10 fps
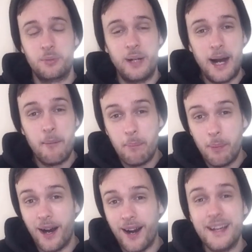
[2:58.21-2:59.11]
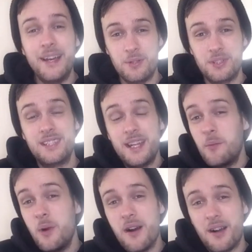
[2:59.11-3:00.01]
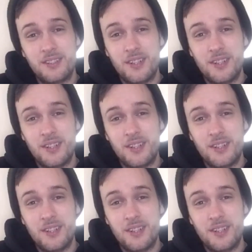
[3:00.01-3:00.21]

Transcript: twat, but it worked.